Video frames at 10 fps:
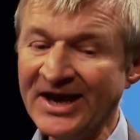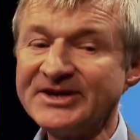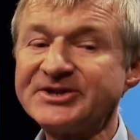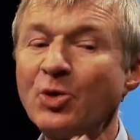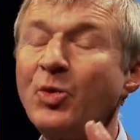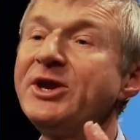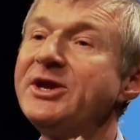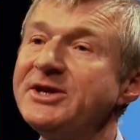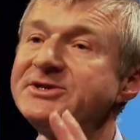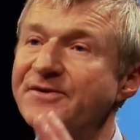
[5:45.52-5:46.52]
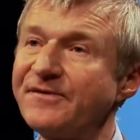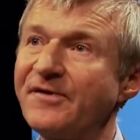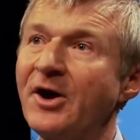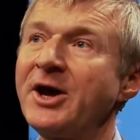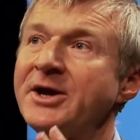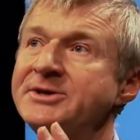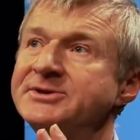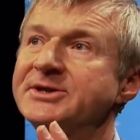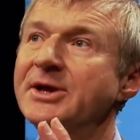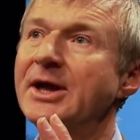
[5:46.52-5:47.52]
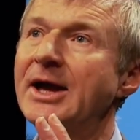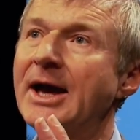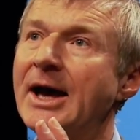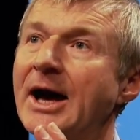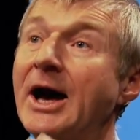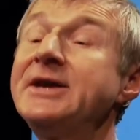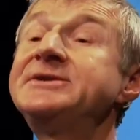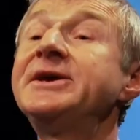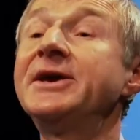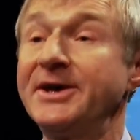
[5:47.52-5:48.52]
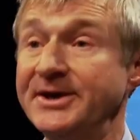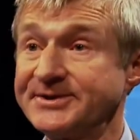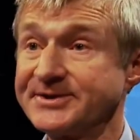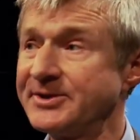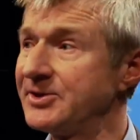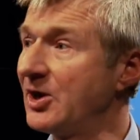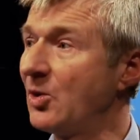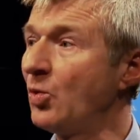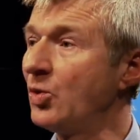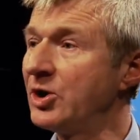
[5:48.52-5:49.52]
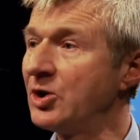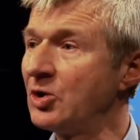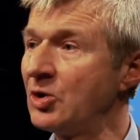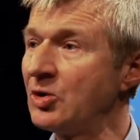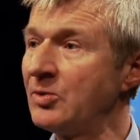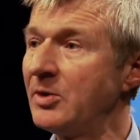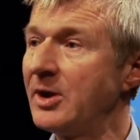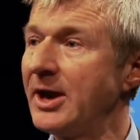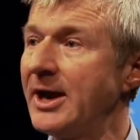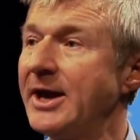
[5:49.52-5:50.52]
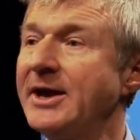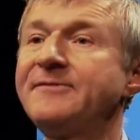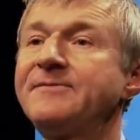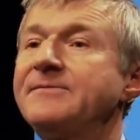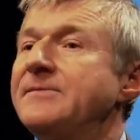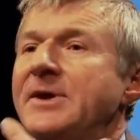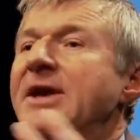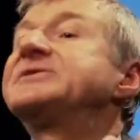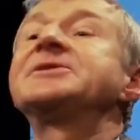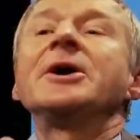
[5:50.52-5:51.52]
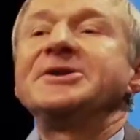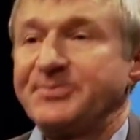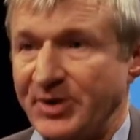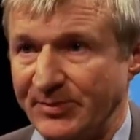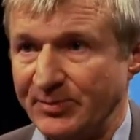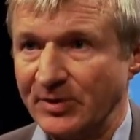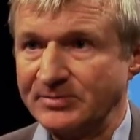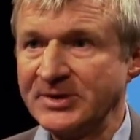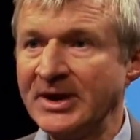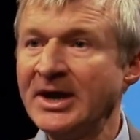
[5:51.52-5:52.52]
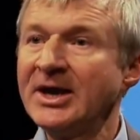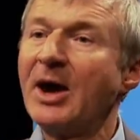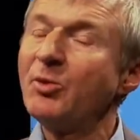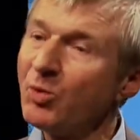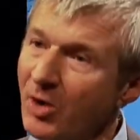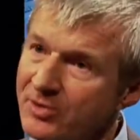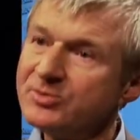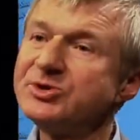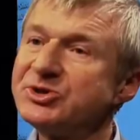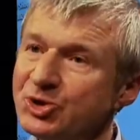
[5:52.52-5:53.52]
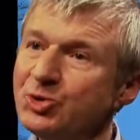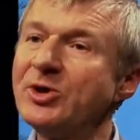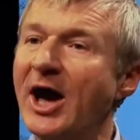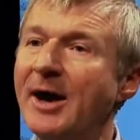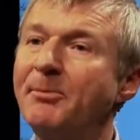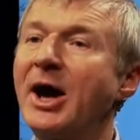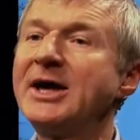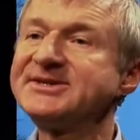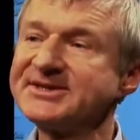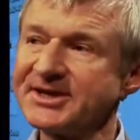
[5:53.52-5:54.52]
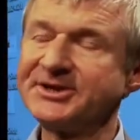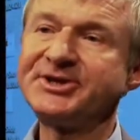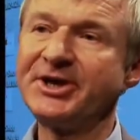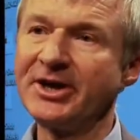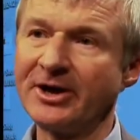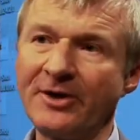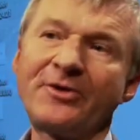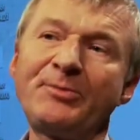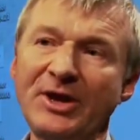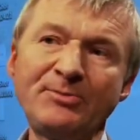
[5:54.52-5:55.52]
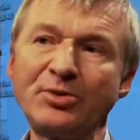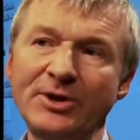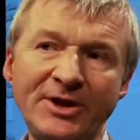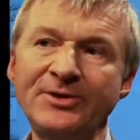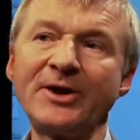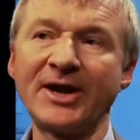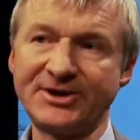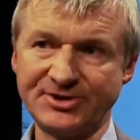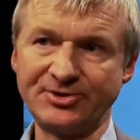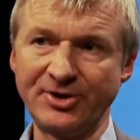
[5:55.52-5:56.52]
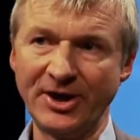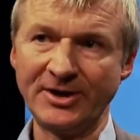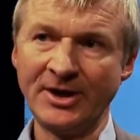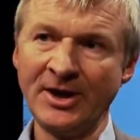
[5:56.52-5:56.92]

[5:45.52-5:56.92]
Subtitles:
So we need to find ideas that will excite people. And we won't do that by studying other people in the category.